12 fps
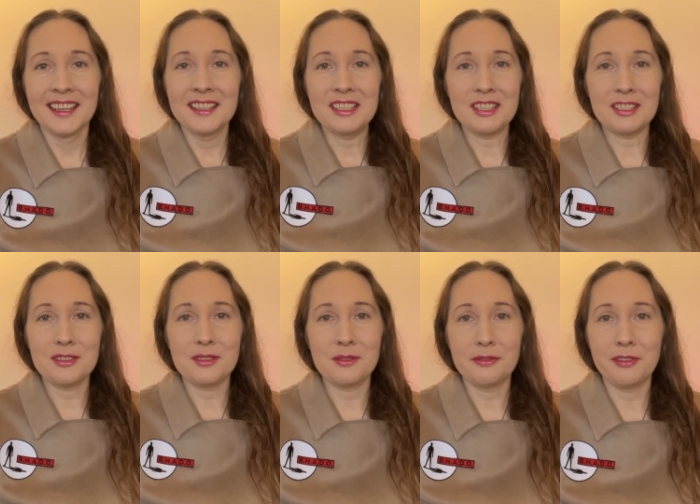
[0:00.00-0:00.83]

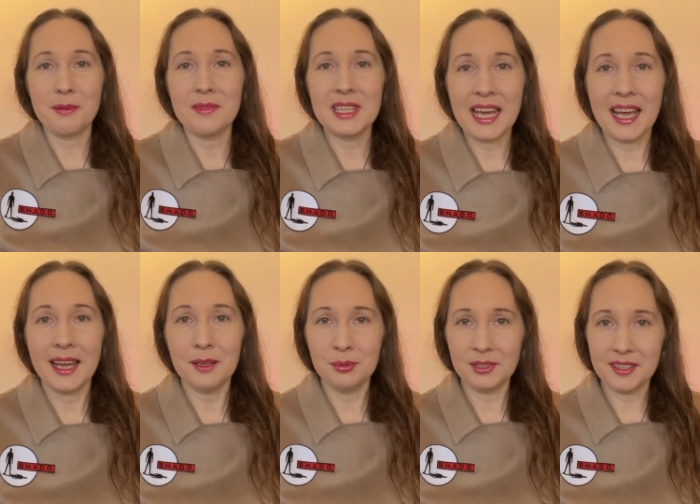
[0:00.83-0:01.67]
just from
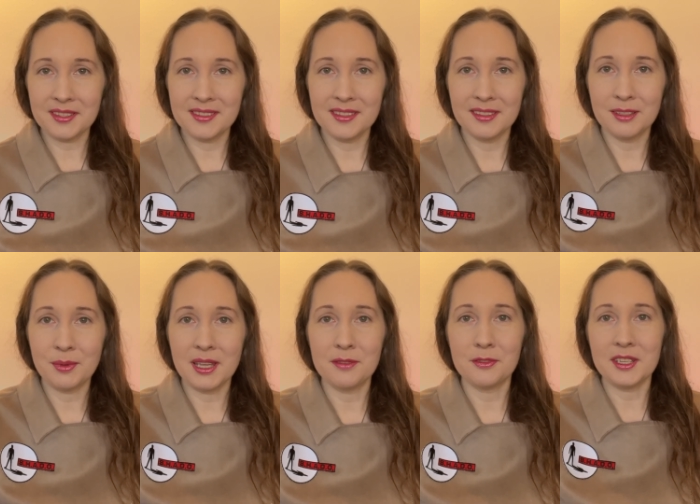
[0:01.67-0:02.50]
that, plus the
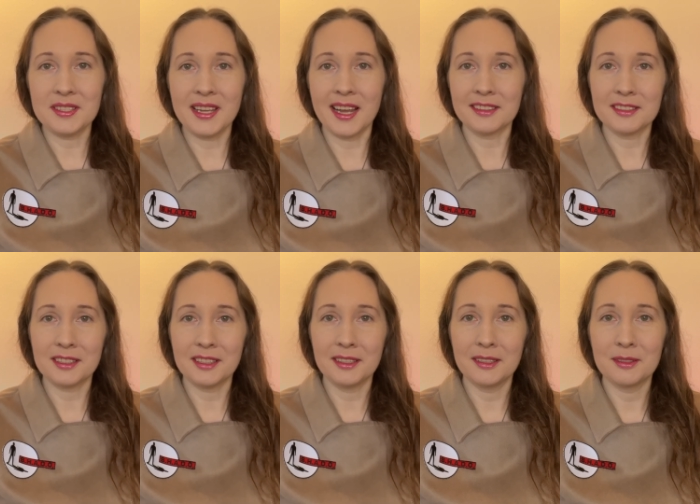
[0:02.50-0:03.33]
way the voice
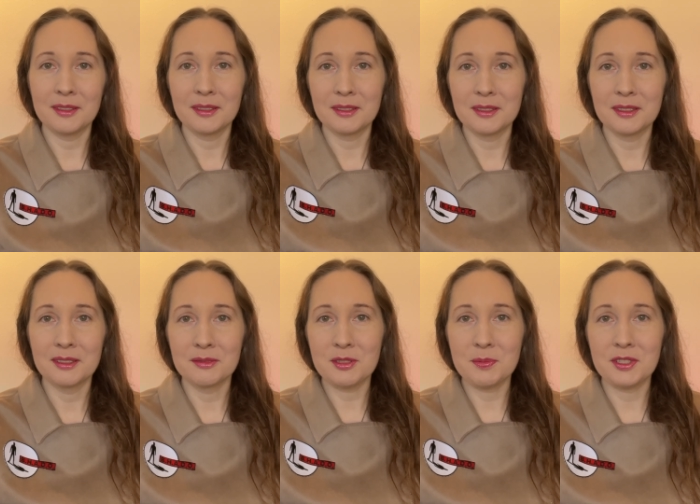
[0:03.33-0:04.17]
actor
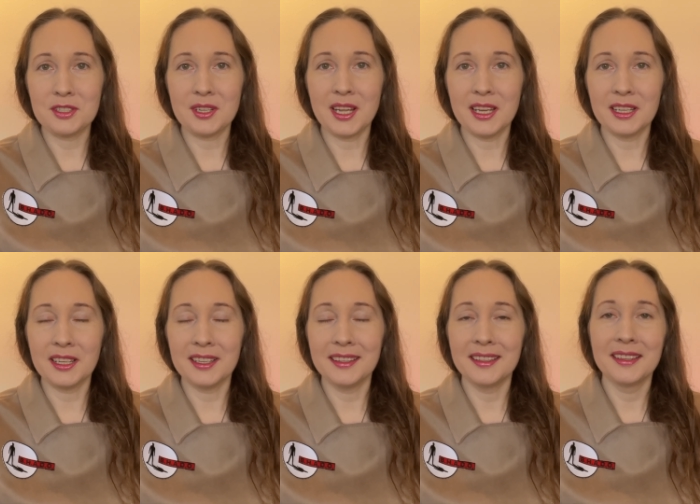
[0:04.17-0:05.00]
was portraying
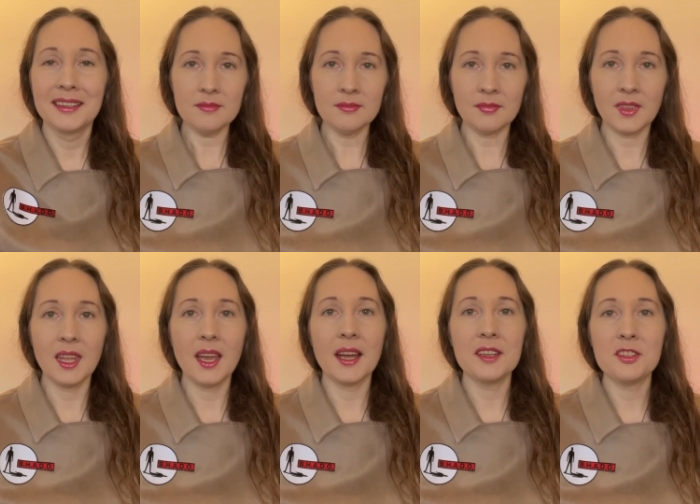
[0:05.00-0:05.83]
her.
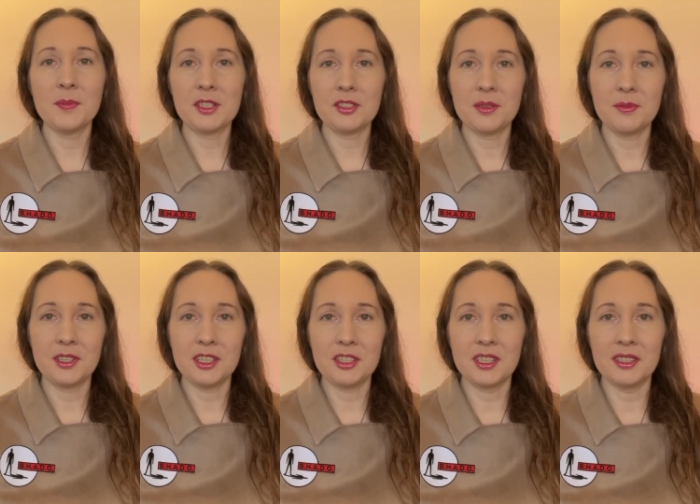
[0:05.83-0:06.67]
I especially
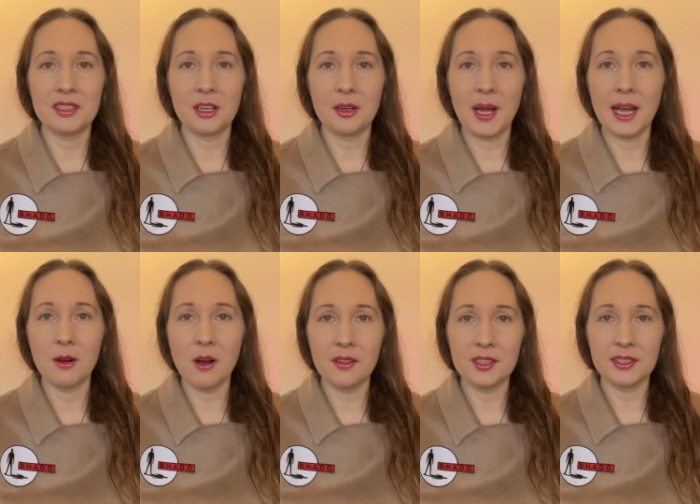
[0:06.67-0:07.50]
appreciated though how
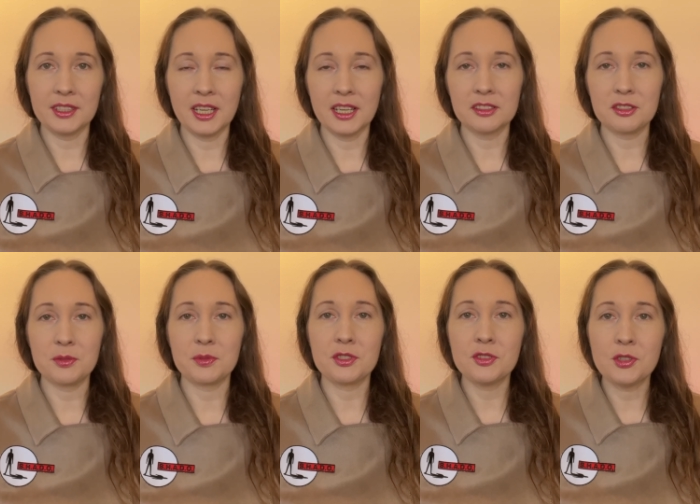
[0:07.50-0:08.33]
all the other characters
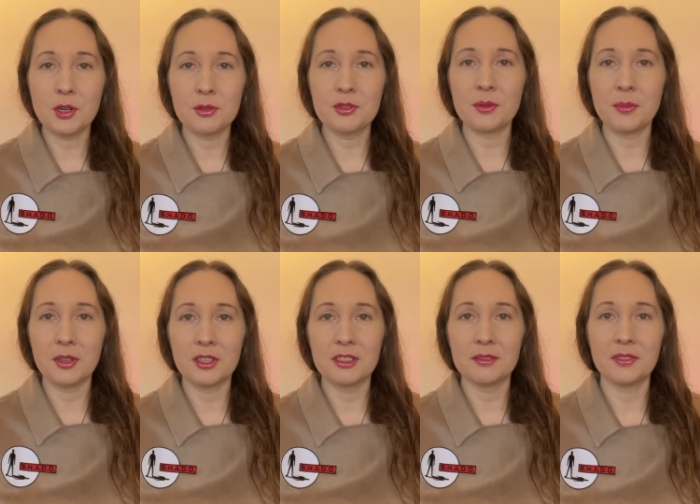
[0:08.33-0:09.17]
were so
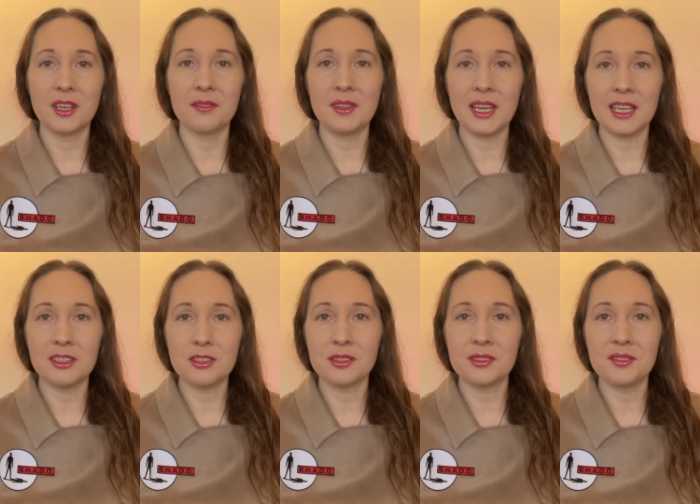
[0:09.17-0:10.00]
supportive of the
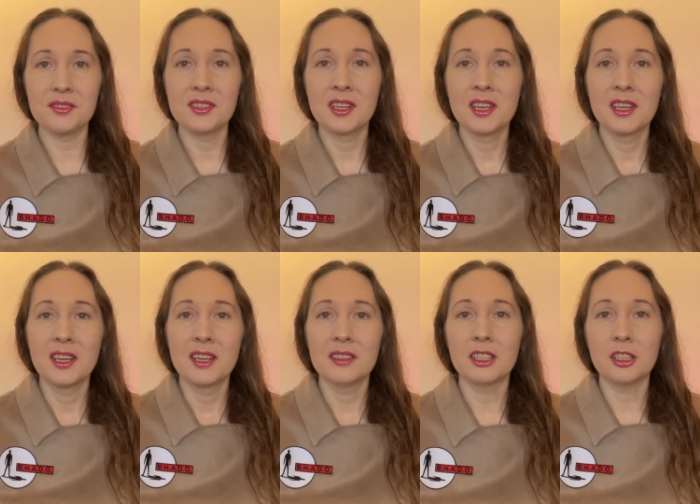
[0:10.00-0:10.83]
angels.
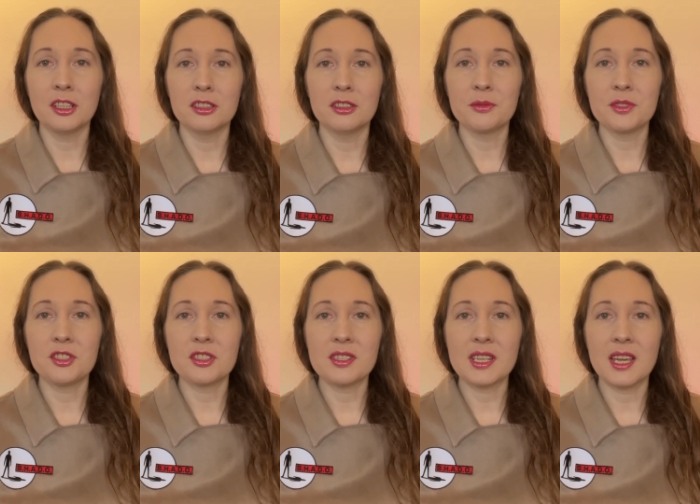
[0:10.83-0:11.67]
The colonel was
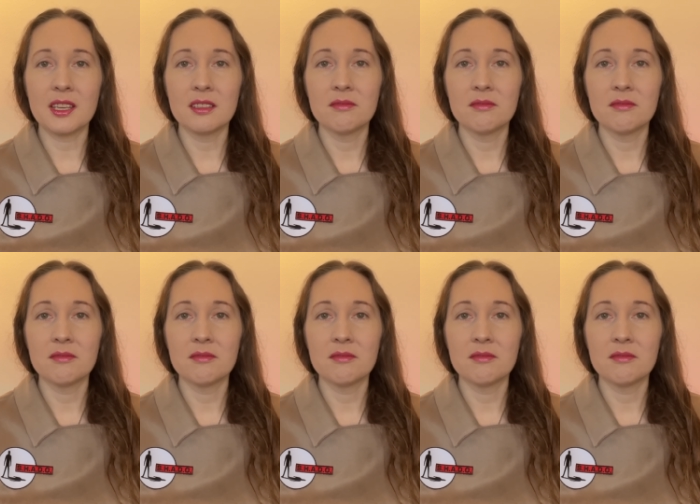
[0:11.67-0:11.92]
just like,